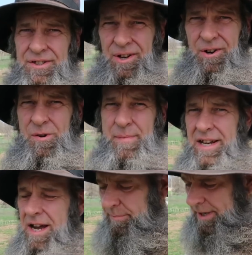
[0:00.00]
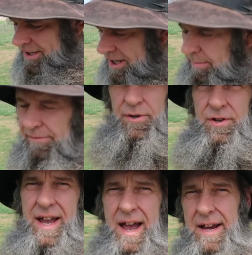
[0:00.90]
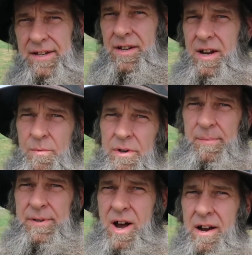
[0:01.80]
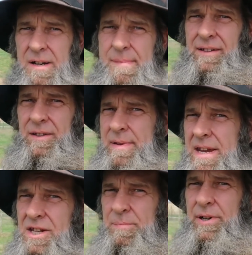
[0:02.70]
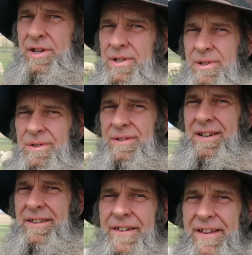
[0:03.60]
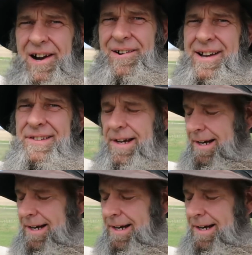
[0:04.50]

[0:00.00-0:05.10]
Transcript: So many updates coming for you guys. We're gonna be talking about the bees pretty soon. There they are right